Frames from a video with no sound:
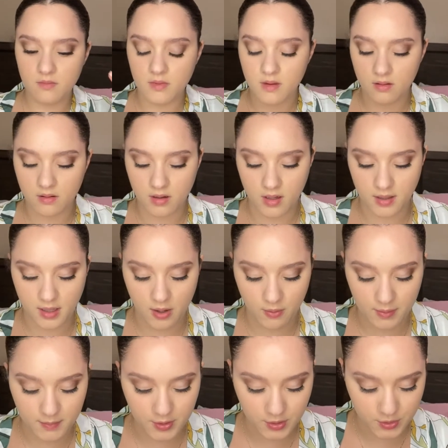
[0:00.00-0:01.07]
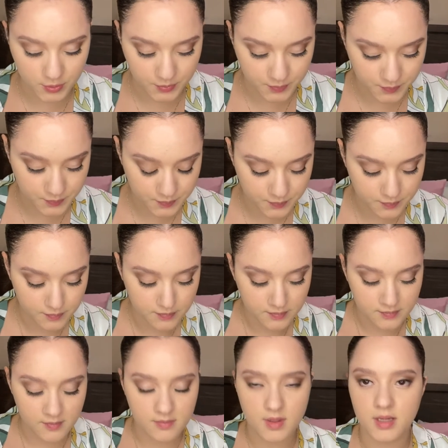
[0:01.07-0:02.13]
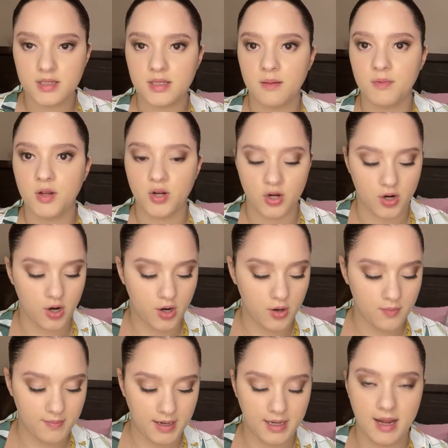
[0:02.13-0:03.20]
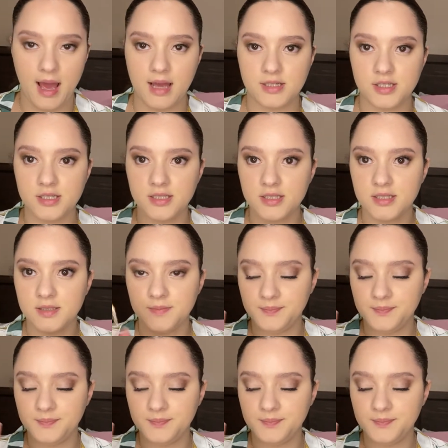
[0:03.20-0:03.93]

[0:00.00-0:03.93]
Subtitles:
Okay, now what I'm gonna do is I'm gonna curl my lashes,